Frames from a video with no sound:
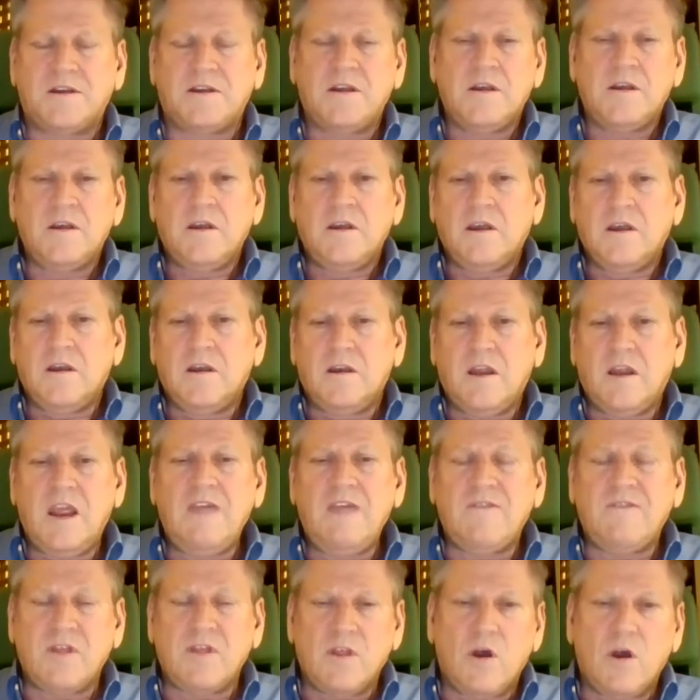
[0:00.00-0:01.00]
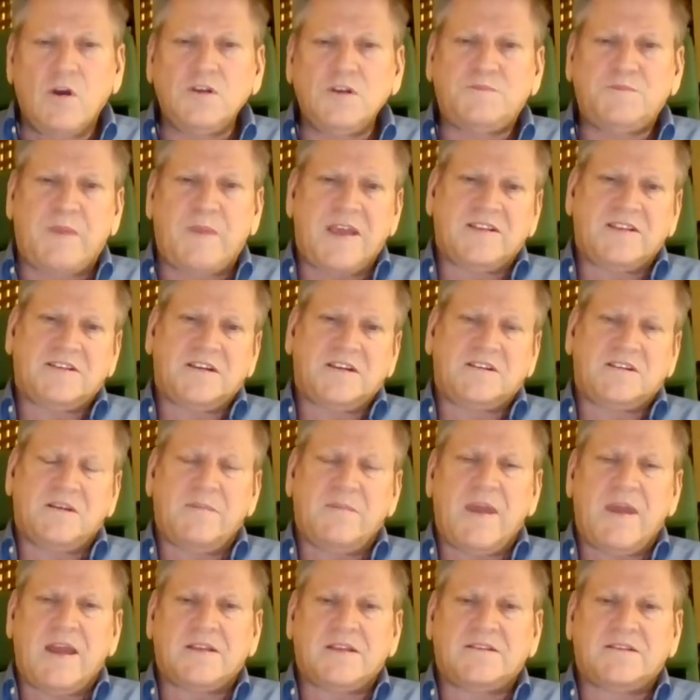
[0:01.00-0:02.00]
And even those basic
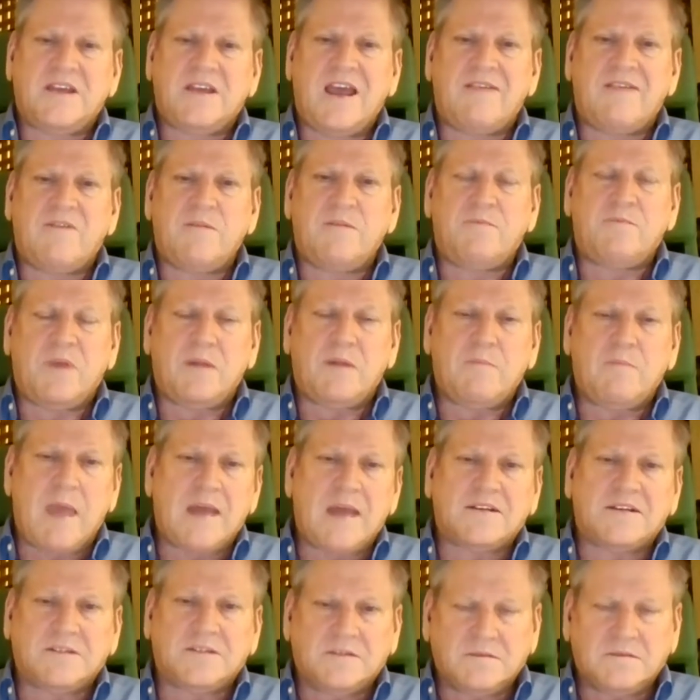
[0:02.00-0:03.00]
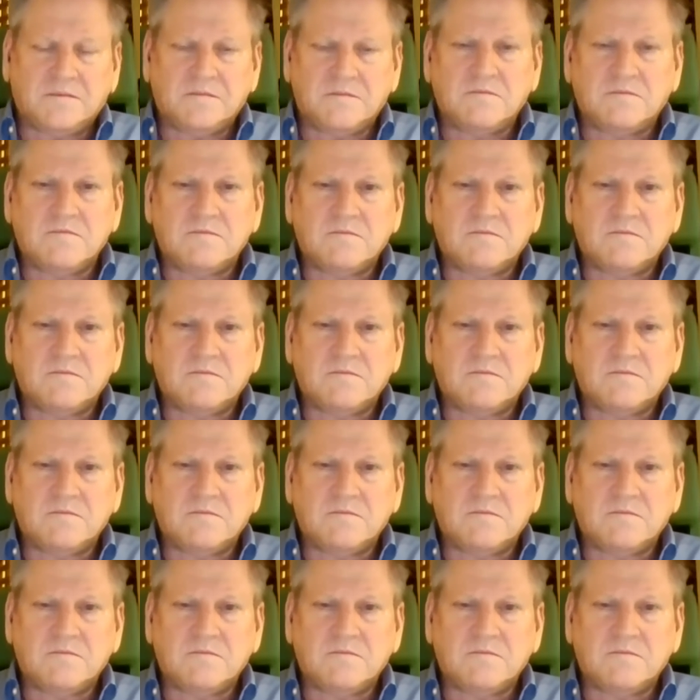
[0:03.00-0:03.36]
demands haven't been met.